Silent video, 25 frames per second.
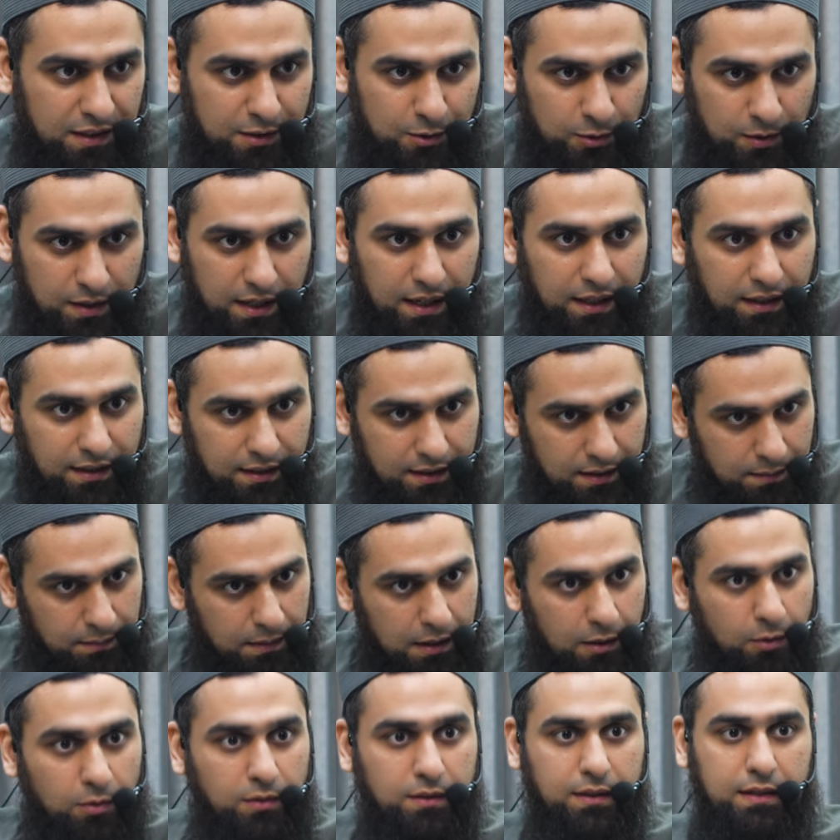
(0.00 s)
Tonight is
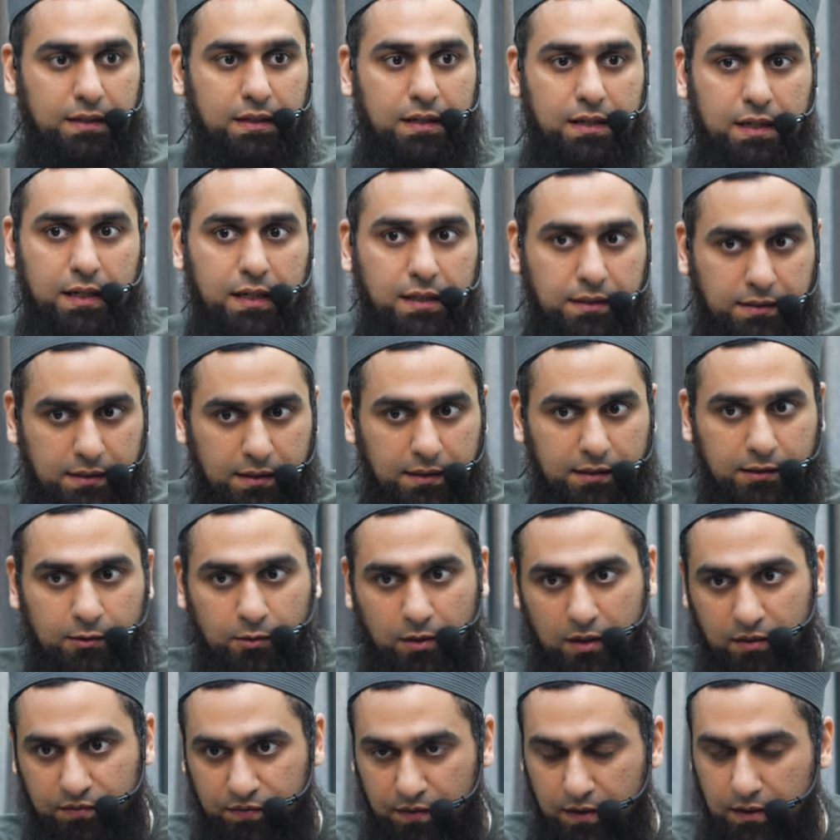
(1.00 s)
about an ayat in
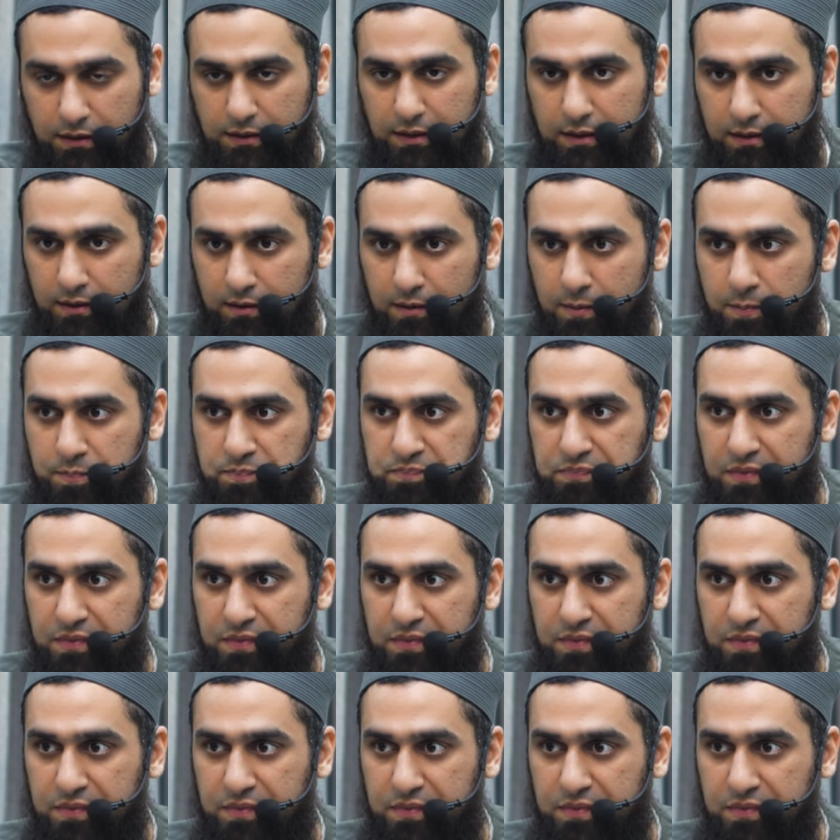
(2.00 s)
Surah Fatiha,